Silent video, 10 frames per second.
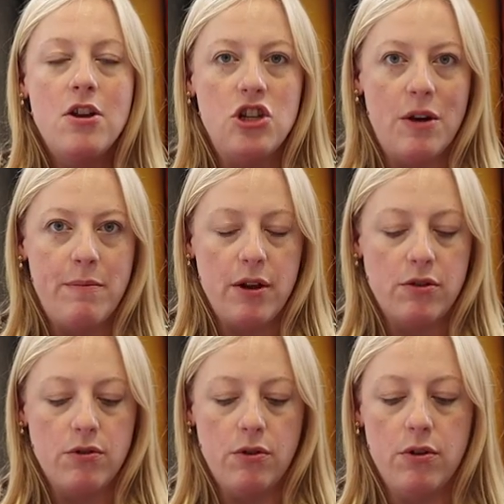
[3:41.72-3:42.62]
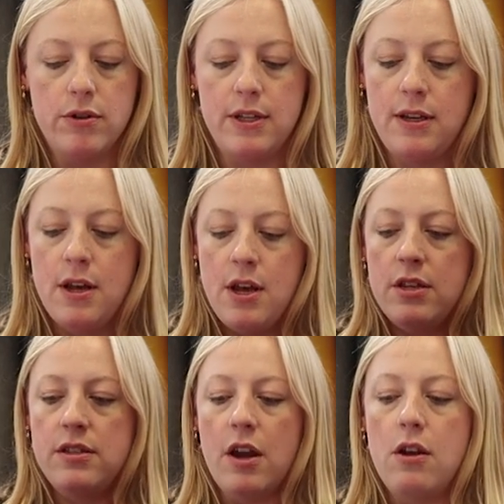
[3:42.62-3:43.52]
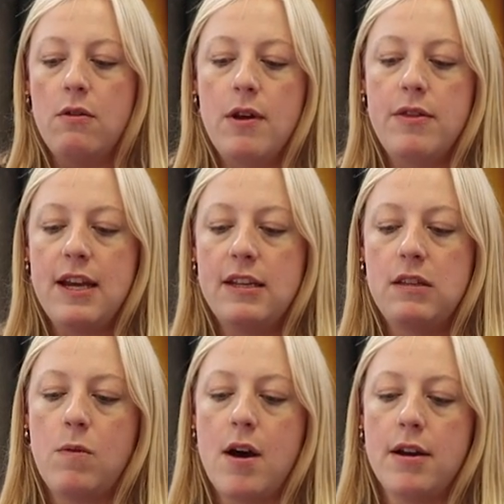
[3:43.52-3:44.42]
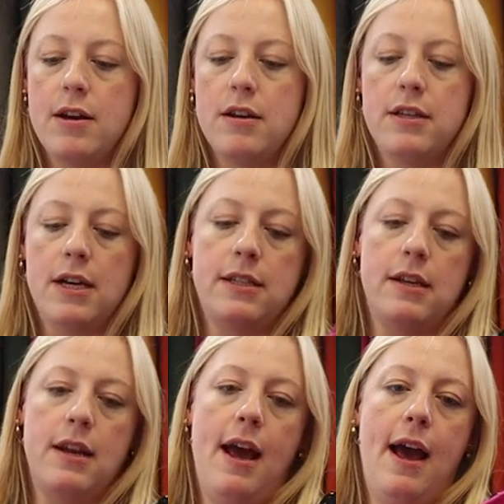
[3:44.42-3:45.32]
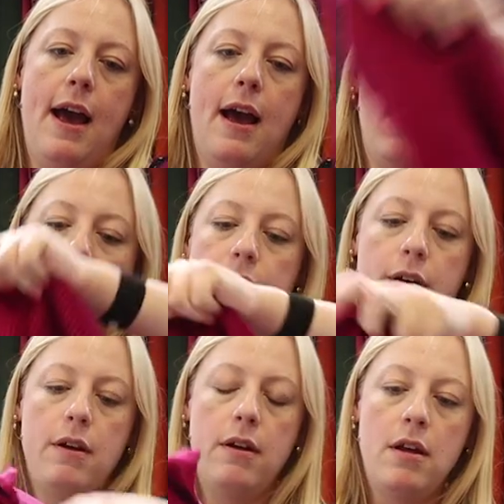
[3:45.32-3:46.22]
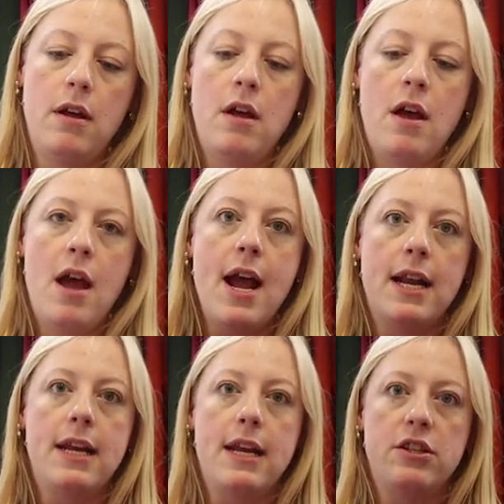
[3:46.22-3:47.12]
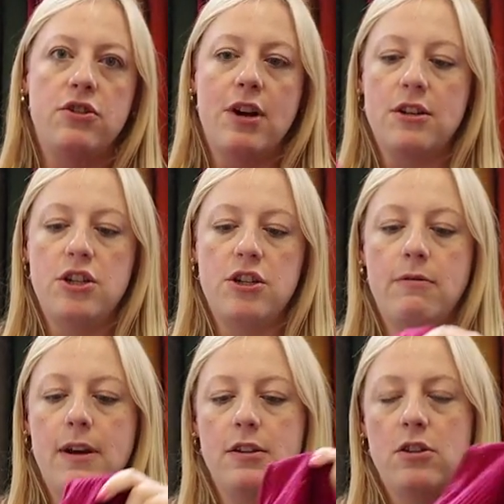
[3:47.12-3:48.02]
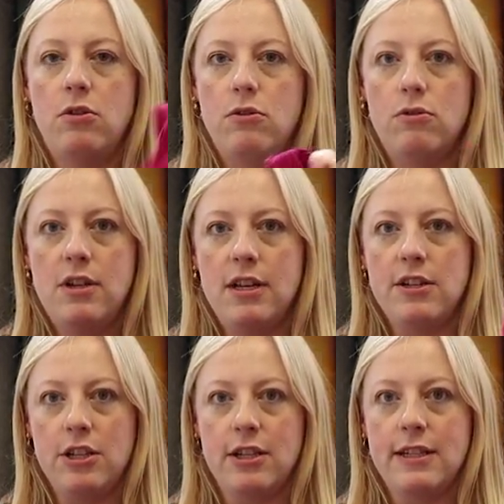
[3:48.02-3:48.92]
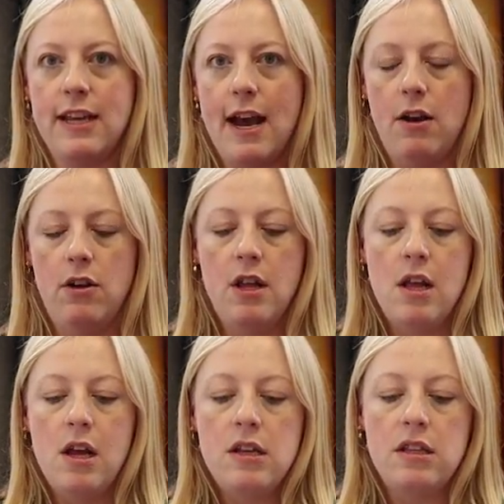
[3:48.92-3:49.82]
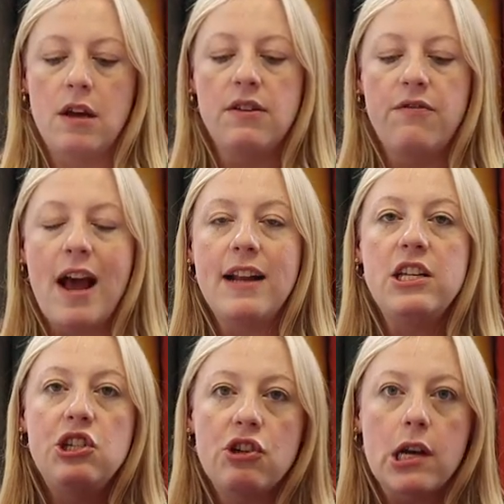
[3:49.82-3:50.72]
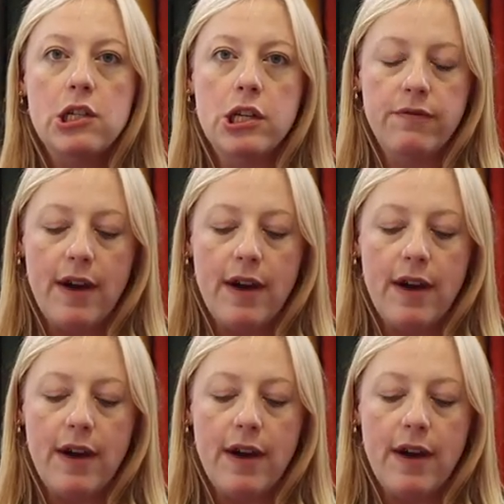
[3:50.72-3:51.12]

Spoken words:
jumbo cords. So this one doesn't have any stretch to it at all, as you can tell. So it's a fairly structured